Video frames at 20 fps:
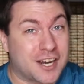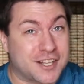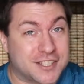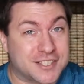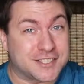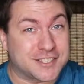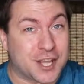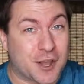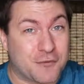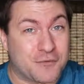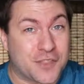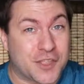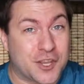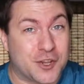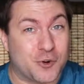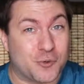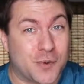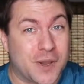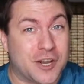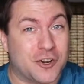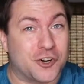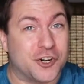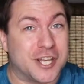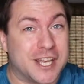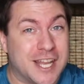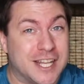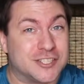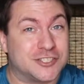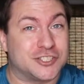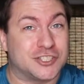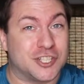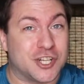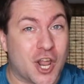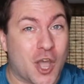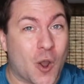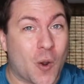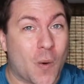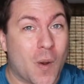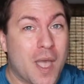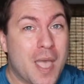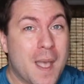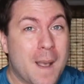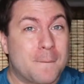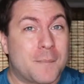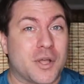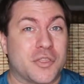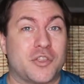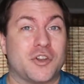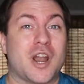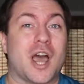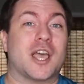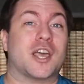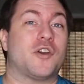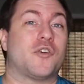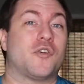of stuff that your reader needs to know, but they're not going